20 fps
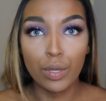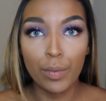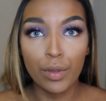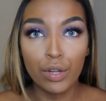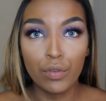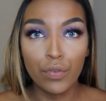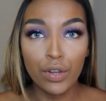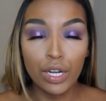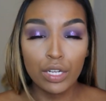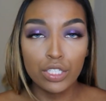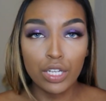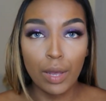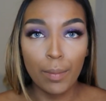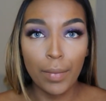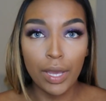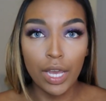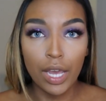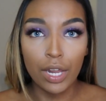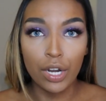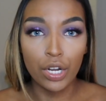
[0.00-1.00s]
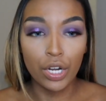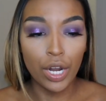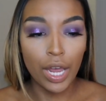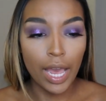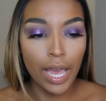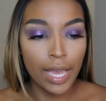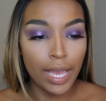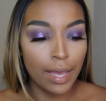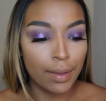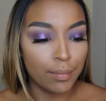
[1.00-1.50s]
so I'm going to finish up my under
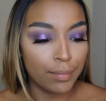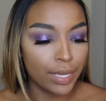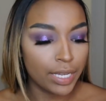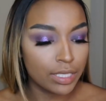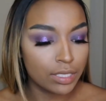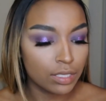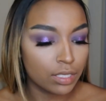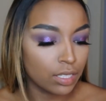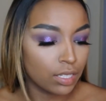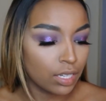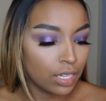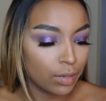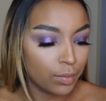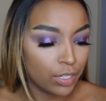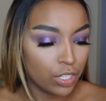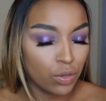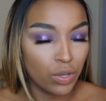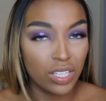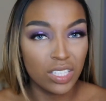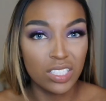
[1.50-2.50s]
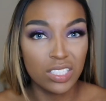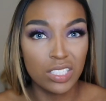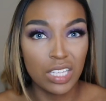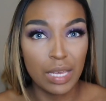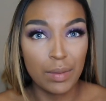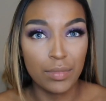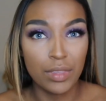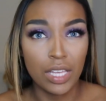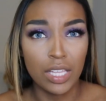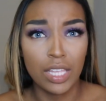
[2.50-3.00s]
eye. I'm basically going to be doing the
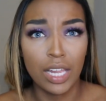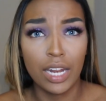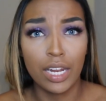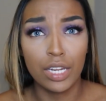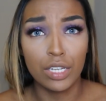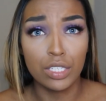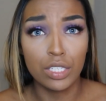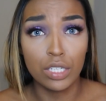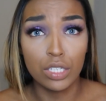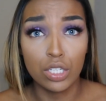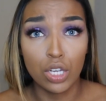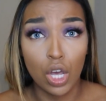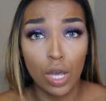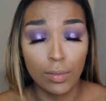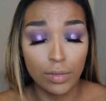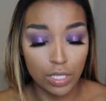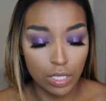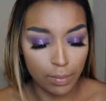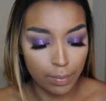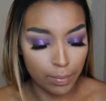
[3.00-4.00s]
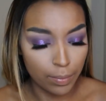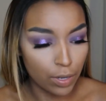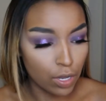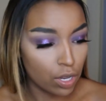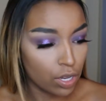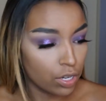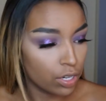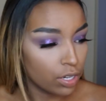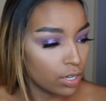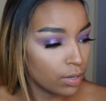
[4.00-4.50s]
same thing that I did to the top to the
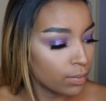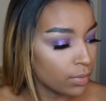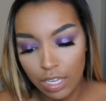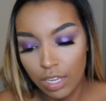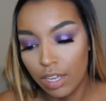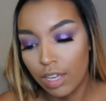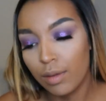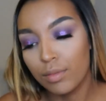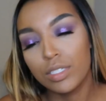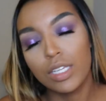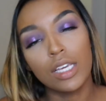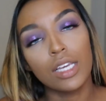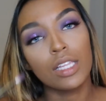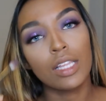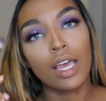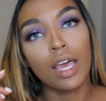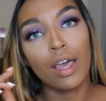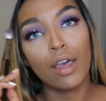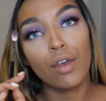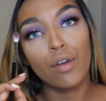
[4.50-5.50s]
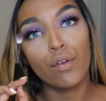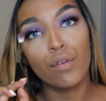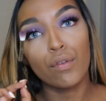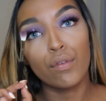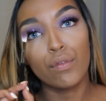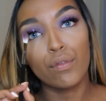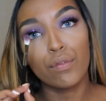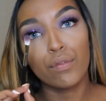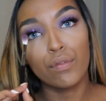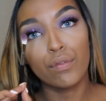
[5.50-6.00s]
bottom. Taking that
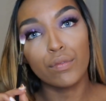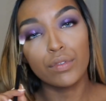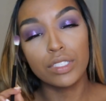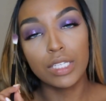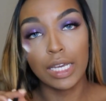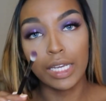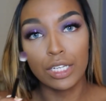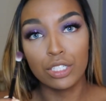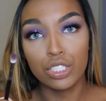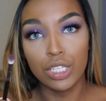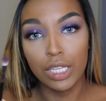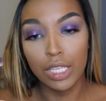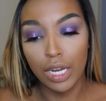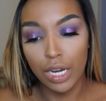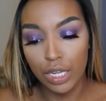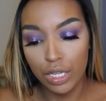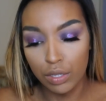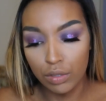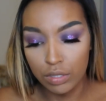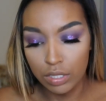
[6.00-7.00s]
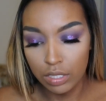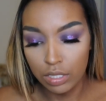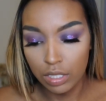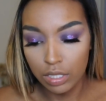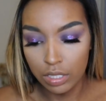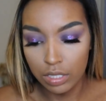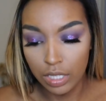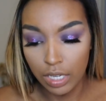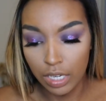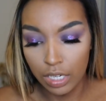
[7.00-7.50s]
second shade that I used,
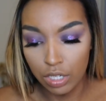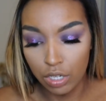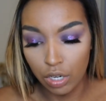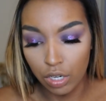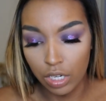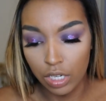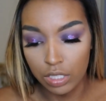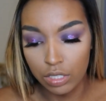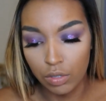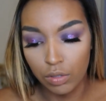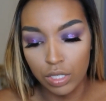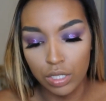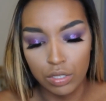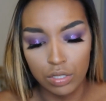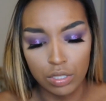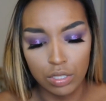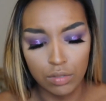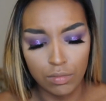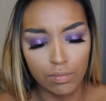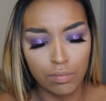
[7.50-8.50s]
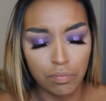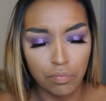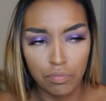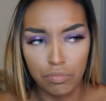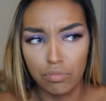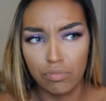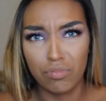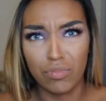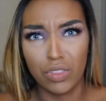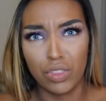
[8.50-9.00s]
the second darkest, I only used
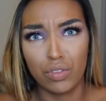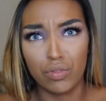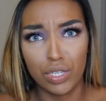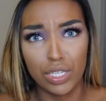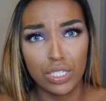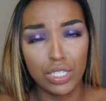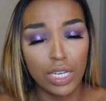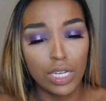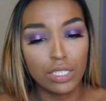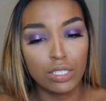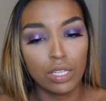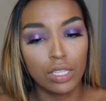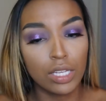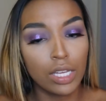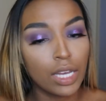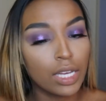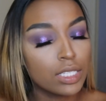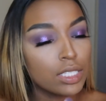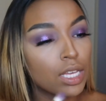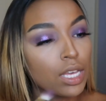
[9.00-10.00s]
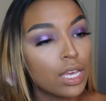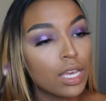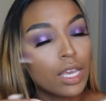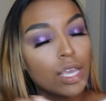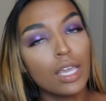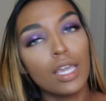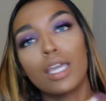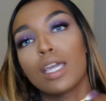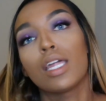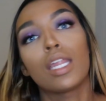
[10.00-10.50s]
3 shades on that.
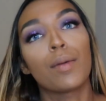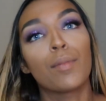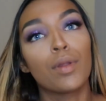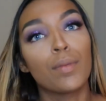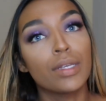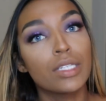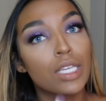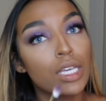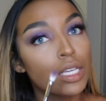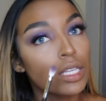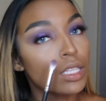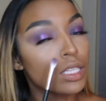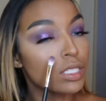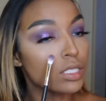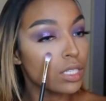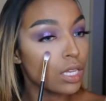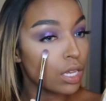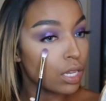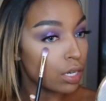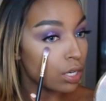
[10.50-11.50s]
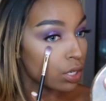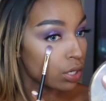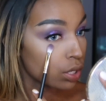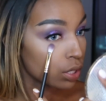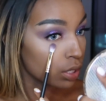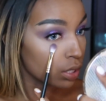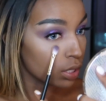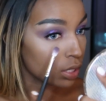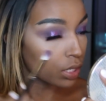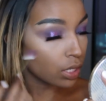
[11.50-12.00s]
And I'm going to be taking this
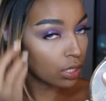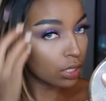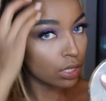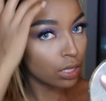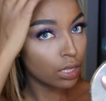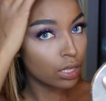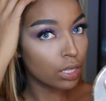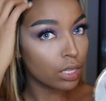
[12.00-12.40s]
underneath.